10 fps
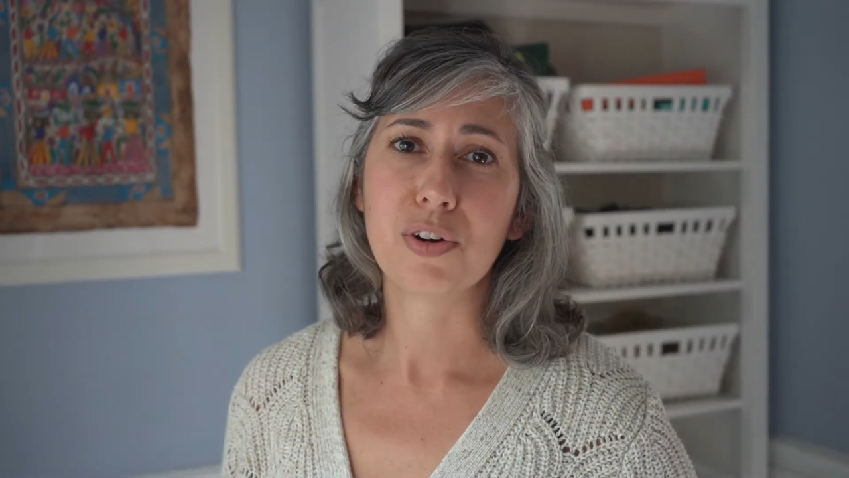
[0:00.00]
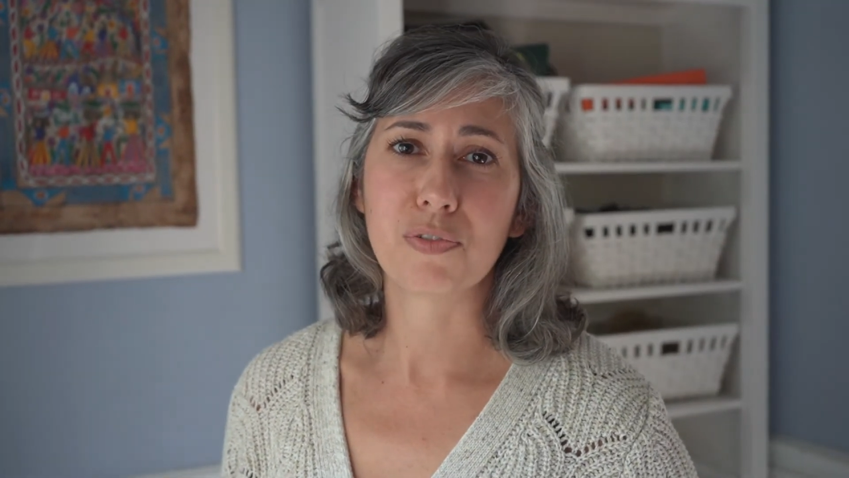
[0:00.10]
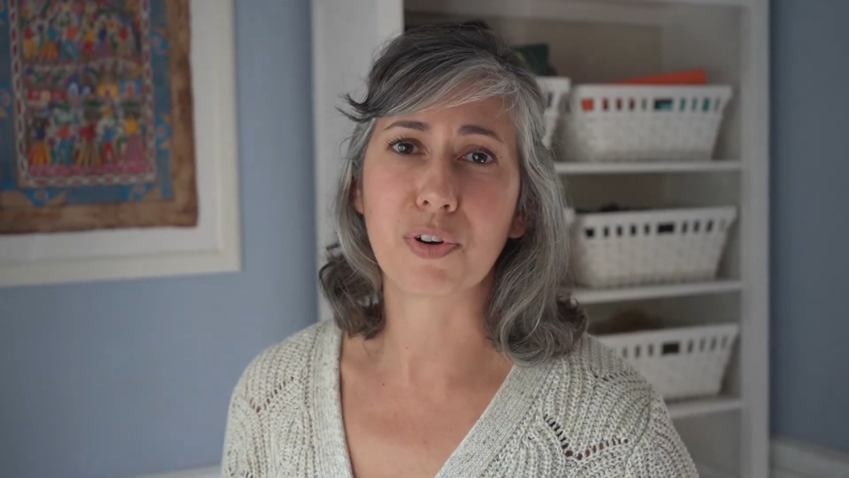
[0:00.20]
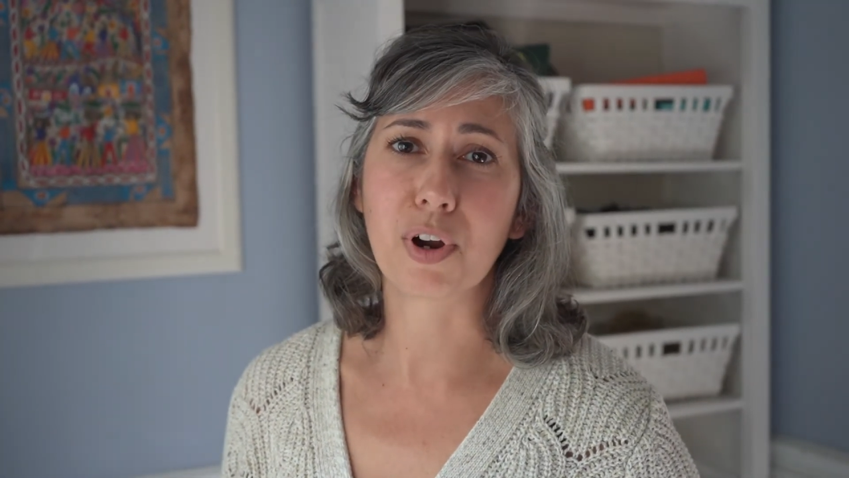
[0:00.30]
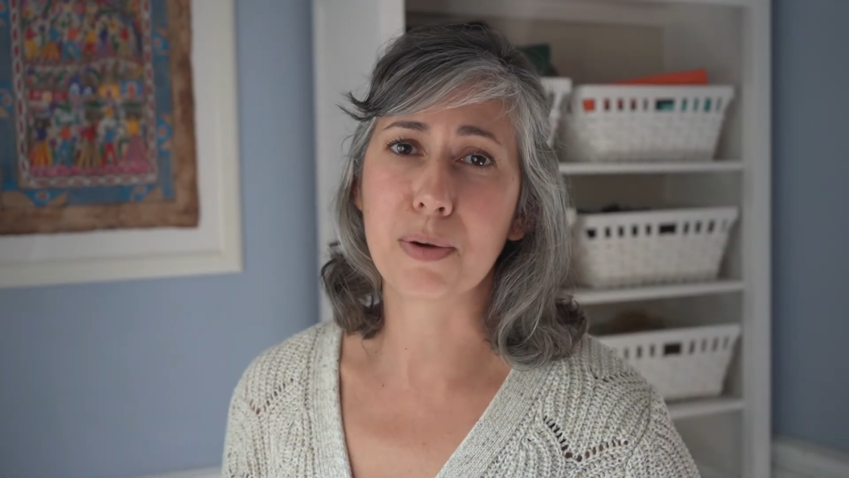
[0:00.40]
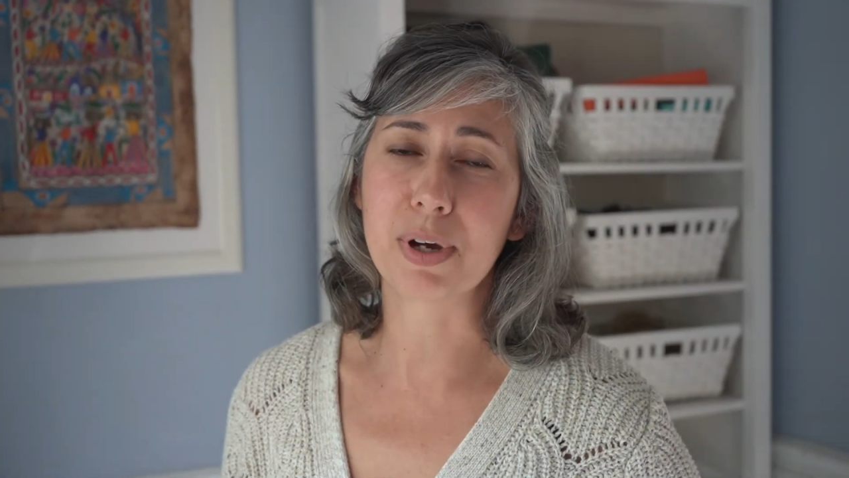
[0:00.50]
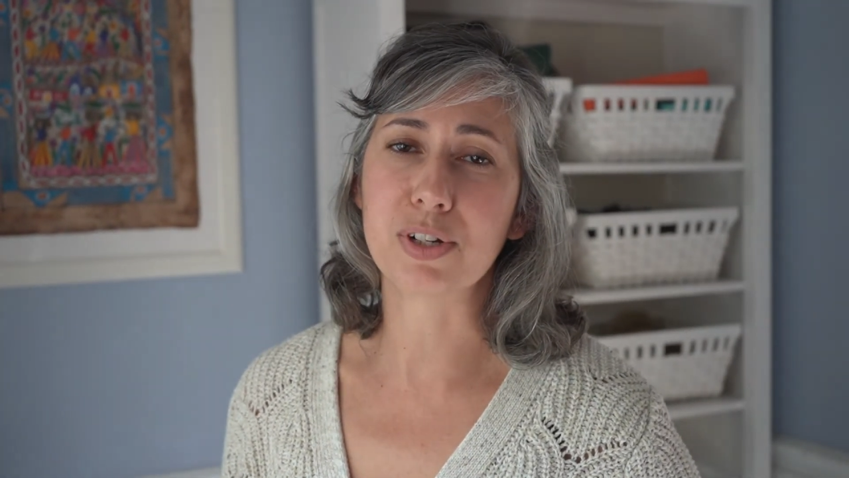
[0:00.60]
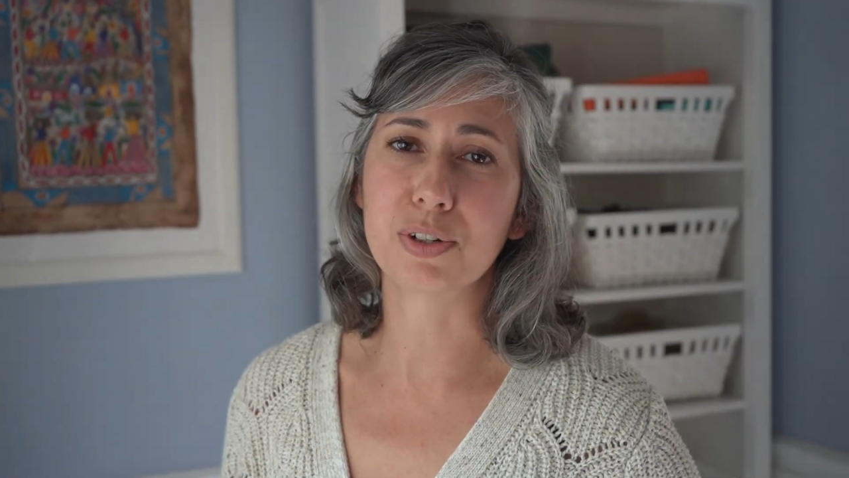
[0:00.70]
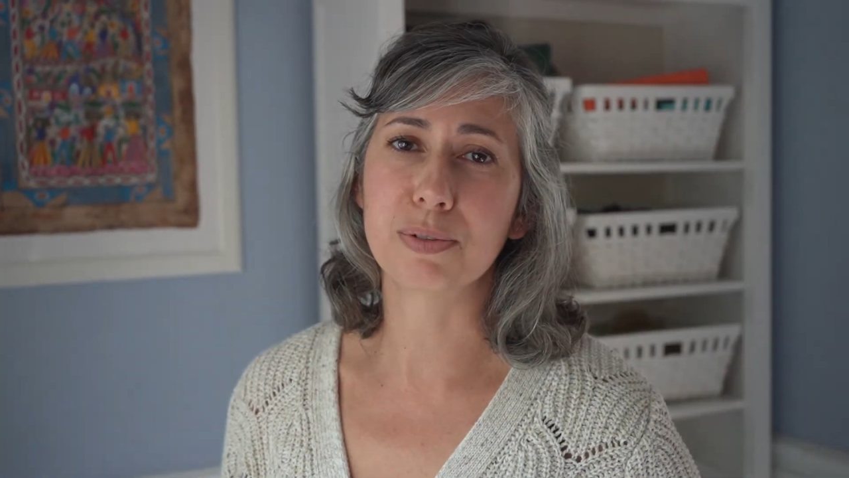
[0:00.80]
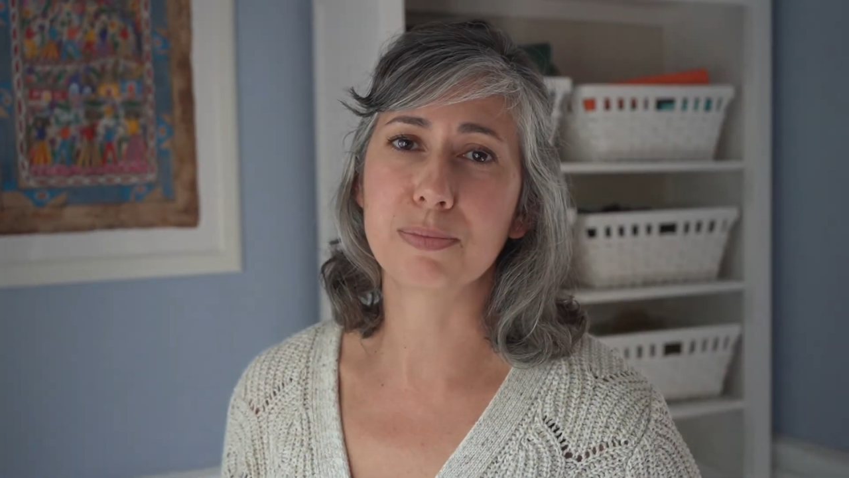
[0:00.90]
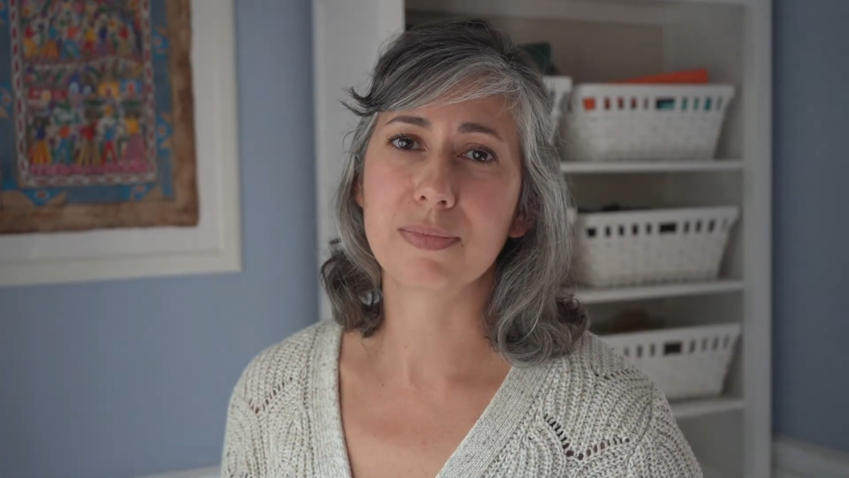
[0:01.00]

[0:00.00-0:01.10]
for our mudroom.